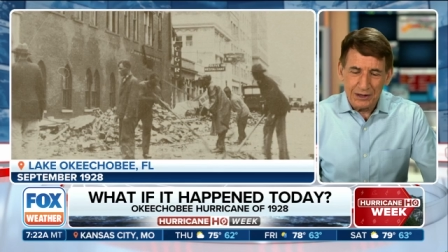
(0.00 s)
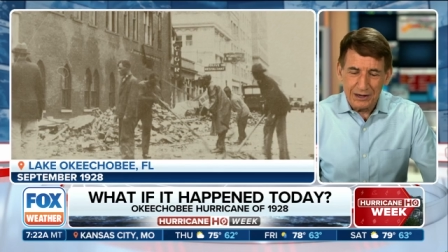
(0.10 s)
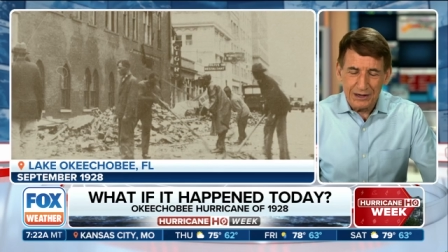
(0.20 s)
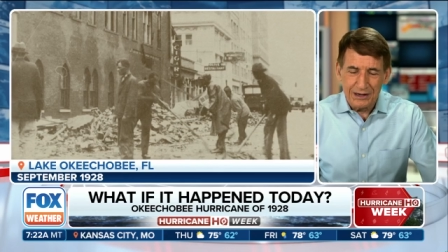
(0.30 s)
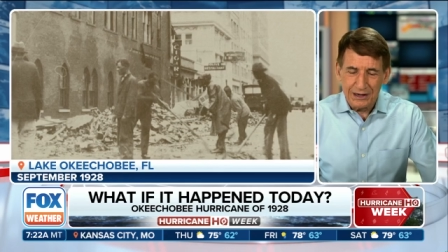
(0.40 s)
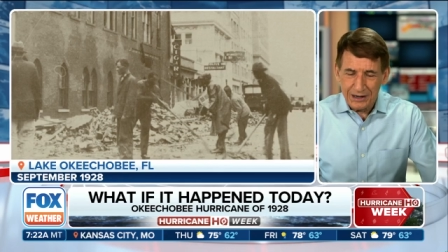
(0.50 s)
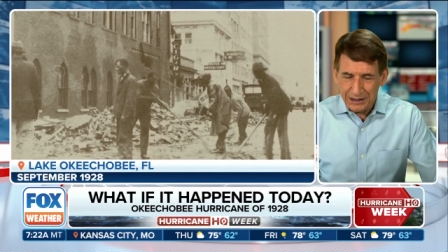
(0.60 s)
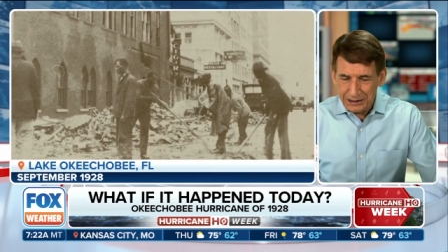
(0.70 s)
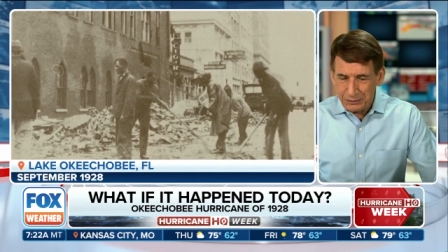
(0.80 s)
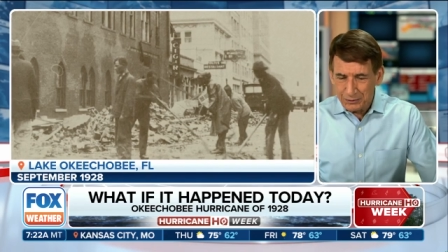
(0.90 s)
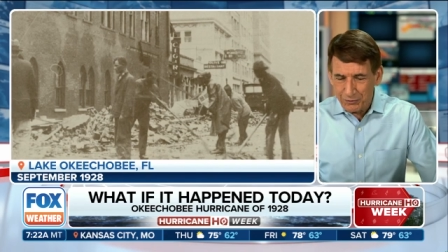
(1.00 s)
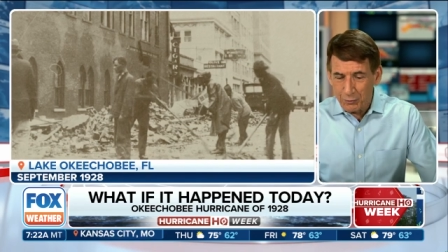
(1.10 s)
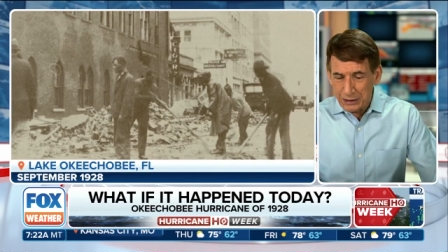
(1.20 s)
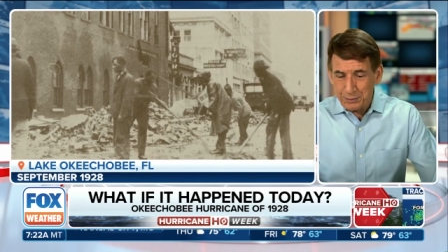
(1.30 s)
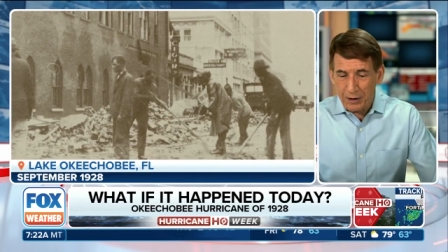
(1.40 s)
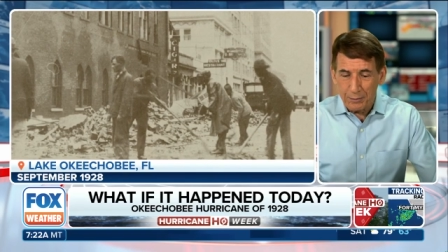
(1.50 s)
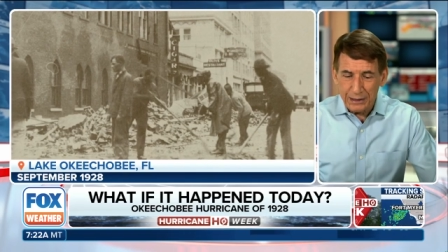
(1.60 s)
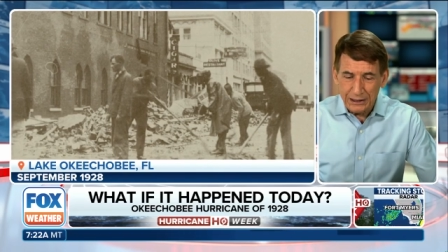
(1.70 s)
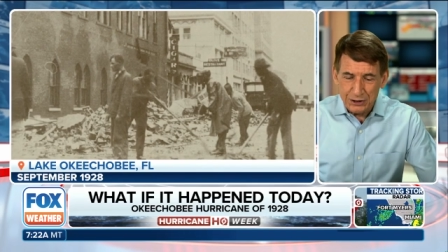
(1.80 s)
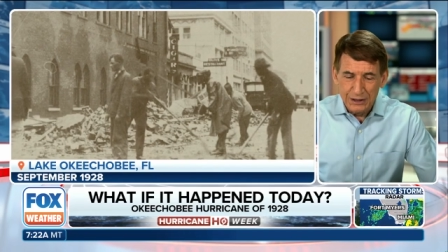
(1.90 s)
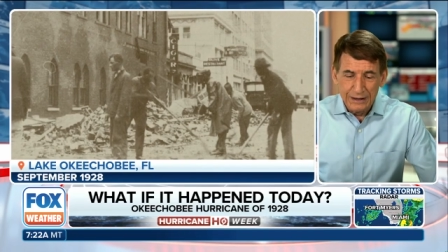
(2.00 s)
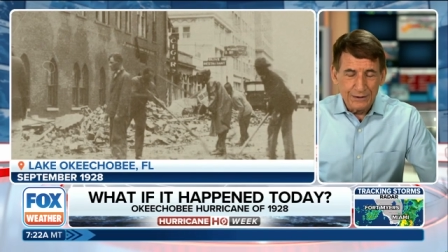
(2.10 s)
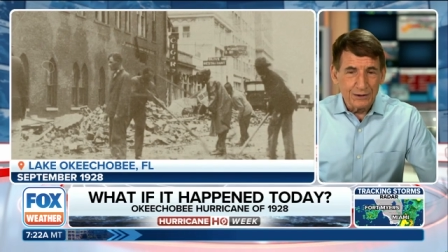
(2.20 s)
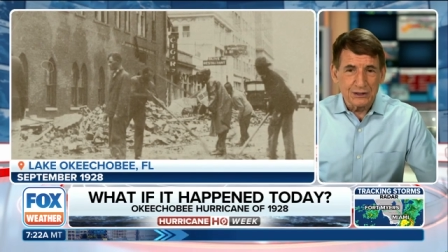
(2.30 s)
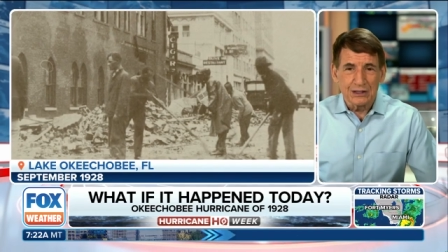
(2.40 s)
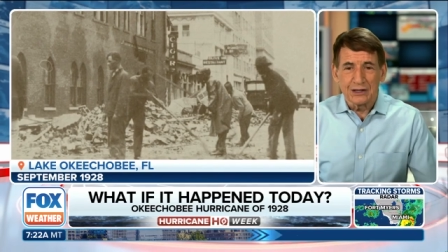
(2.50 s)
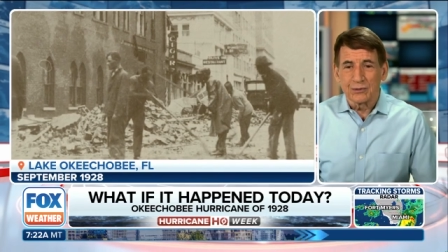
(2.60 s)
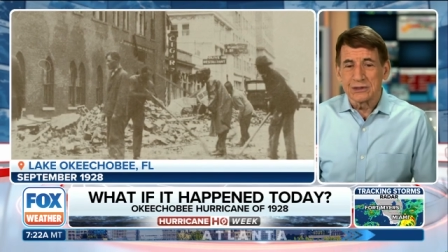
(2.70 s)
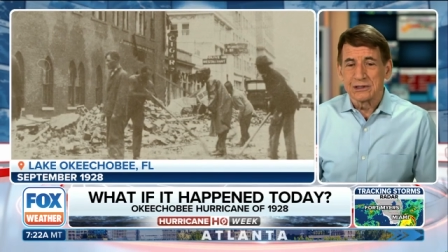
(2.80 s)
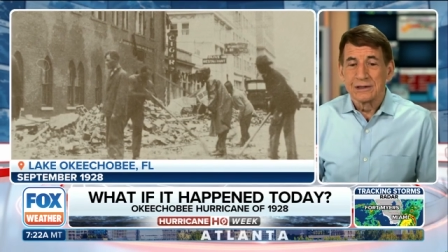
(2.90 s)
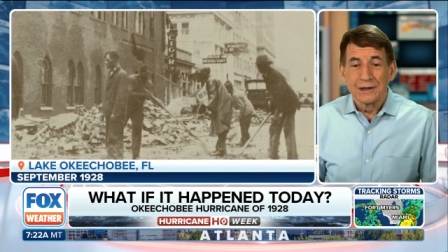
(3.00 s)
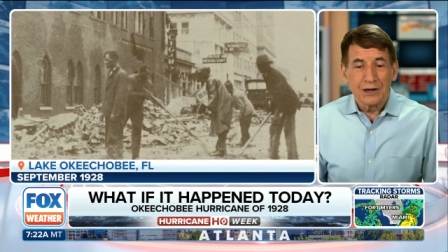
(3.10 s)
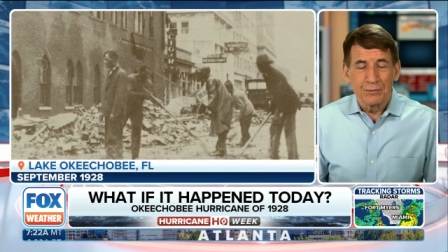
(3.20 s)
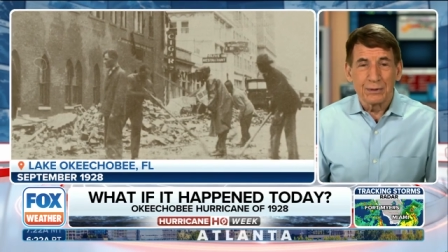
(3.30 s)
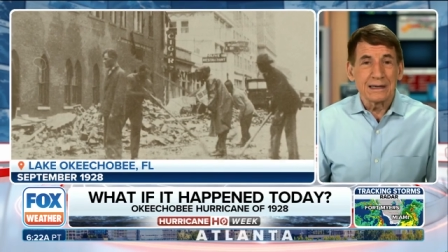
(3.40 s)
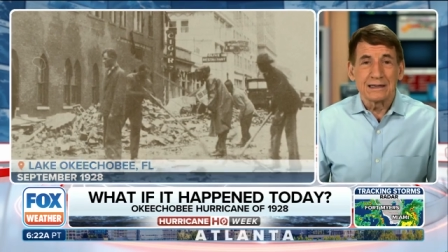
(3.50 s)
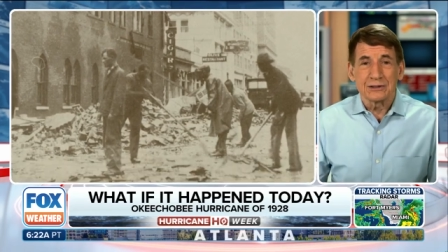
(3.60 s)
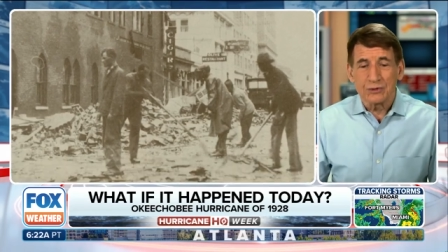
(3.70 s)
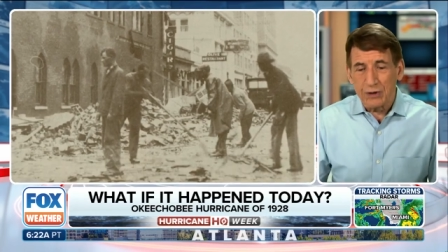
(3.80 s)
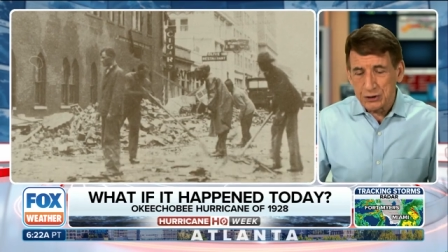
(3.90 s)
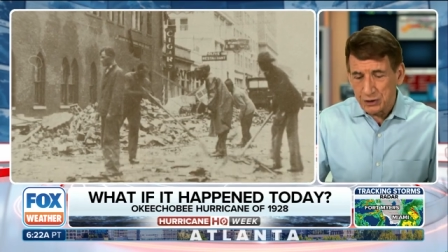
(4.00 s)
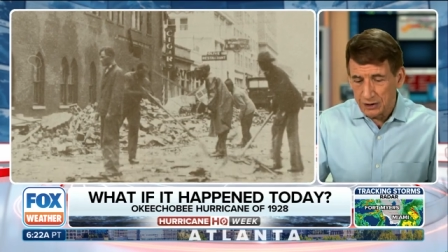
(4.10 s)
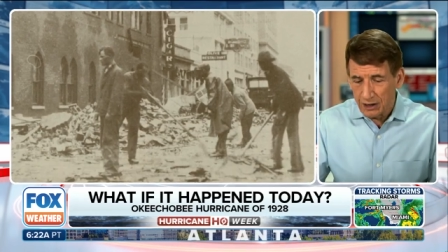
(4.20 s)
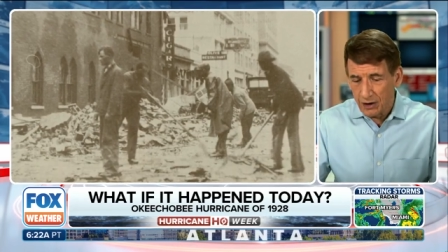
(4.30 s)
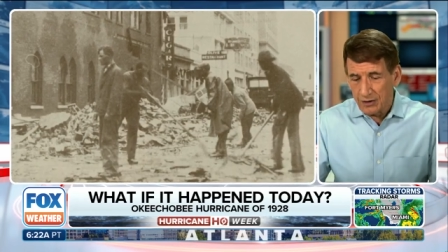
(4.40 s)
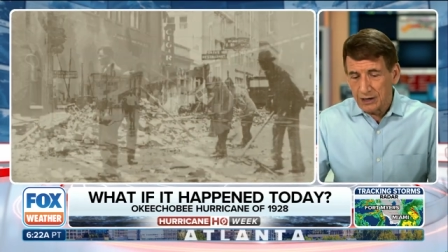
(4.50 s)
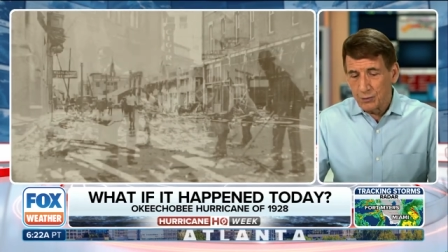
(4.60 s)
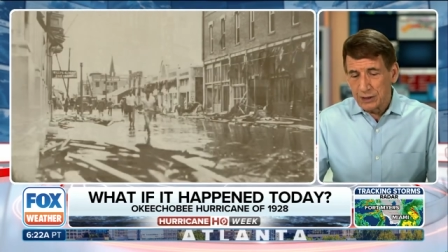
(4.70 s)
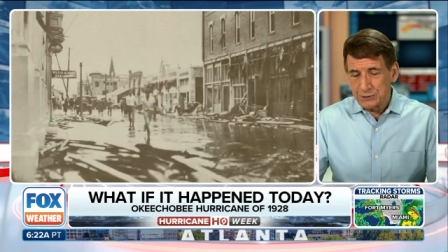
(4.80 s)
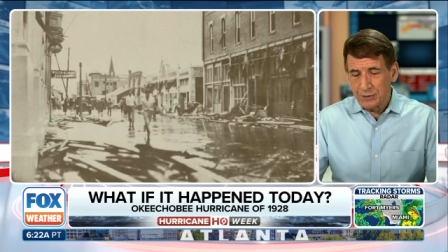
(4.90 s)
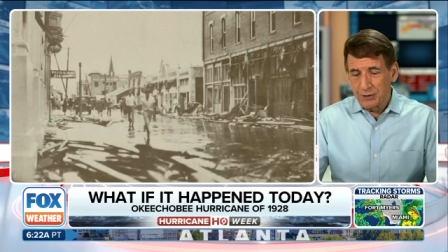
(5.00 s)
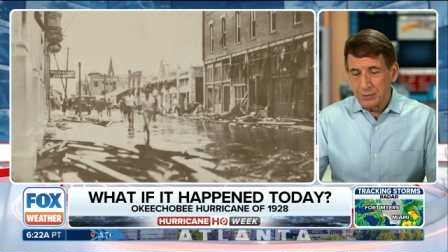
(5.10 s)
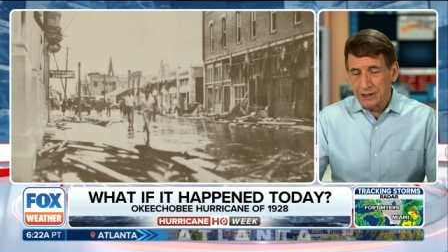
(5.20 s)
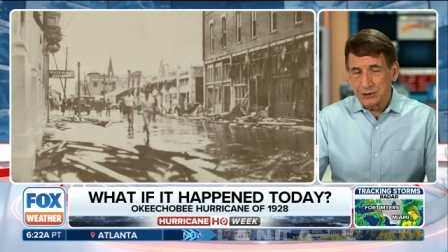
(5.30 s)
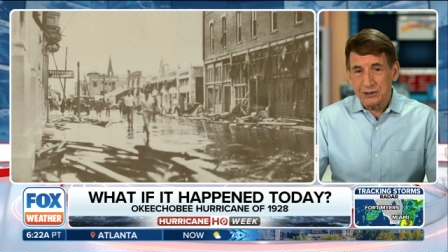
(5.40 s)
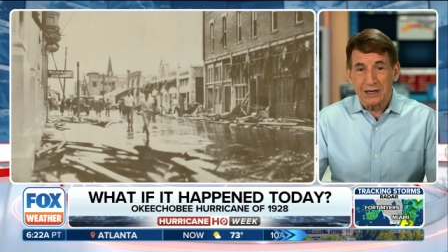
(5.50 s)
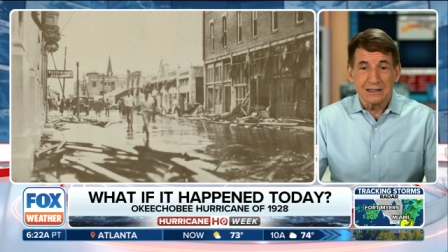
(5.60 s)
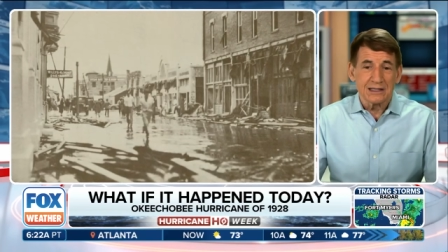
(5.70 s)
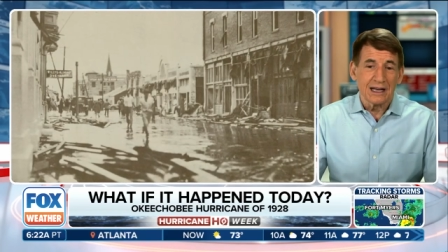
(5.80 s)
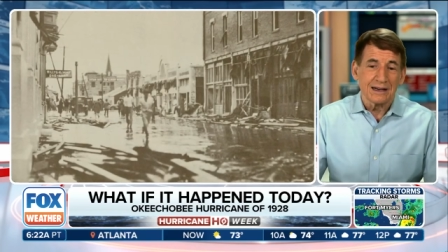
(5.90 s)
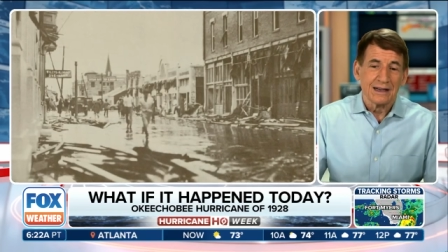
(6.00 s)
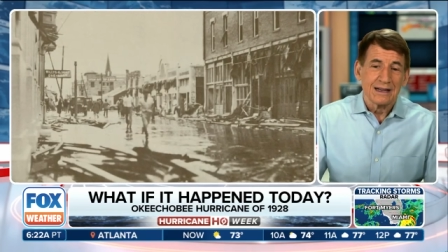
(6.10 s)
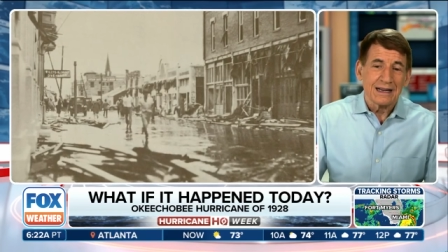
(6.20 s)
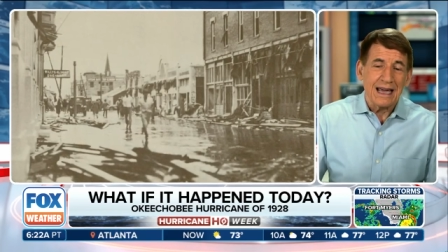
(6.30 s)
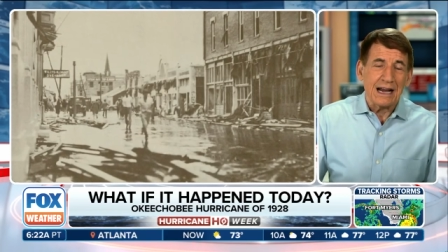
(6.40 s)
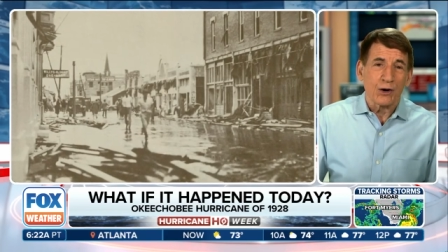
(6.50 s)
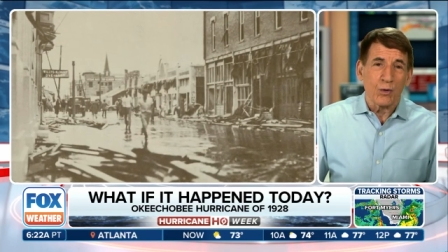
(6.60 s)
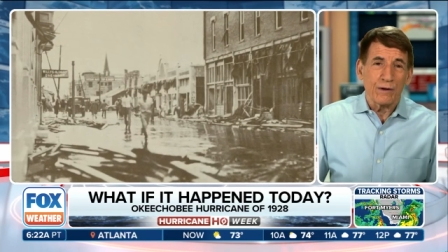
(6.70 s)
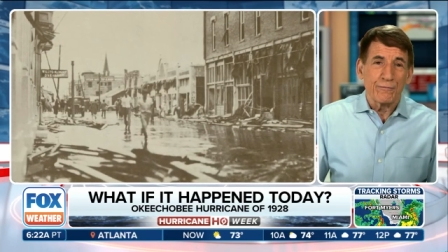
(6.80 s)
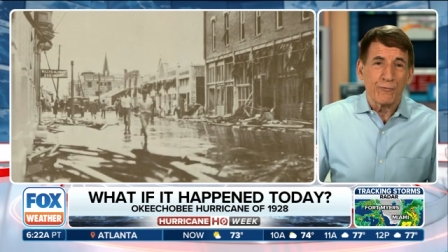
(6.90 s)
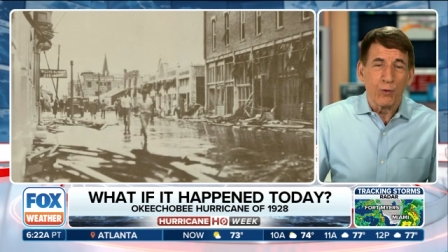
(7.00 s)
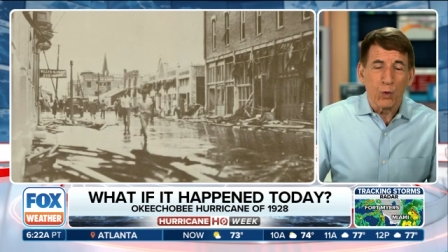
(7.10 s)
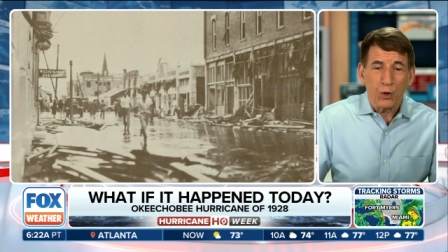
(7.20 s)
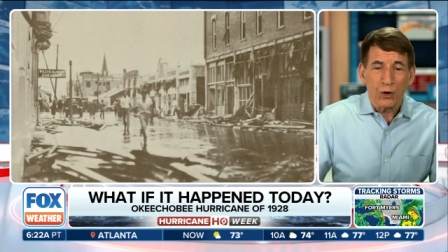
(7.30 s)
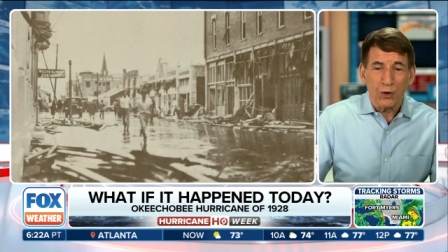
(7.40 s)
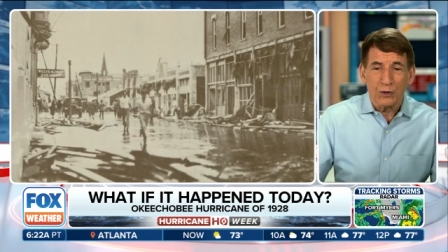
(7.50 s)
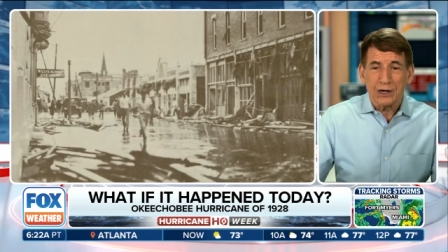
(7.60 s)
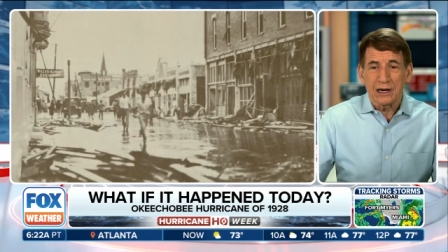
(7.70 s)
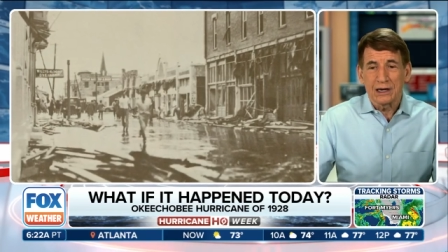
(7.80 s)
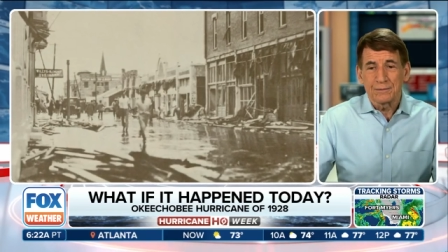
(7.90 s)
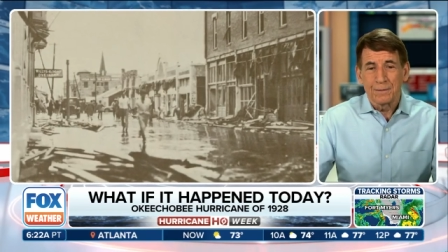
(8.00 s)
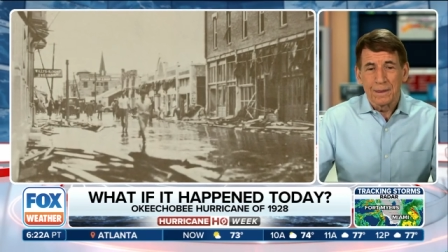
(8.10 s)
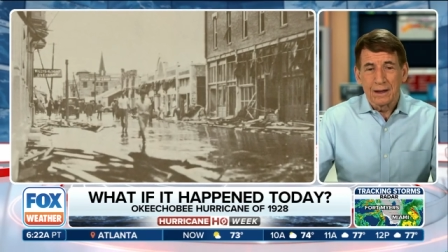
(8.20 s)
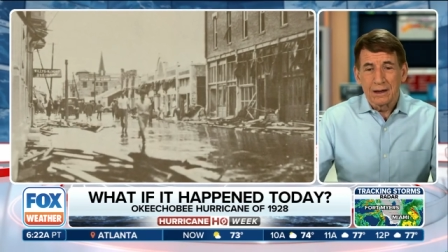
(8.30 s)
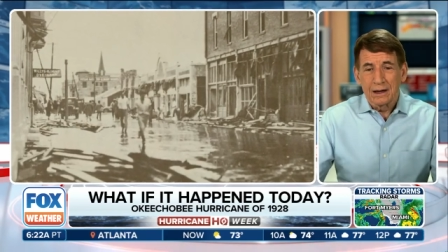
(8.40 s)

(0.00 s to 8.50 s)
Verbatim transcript: the uh, from West Palm Beach. You see, there was complete destruction there in West Palm Beach as that Category Four hurricane.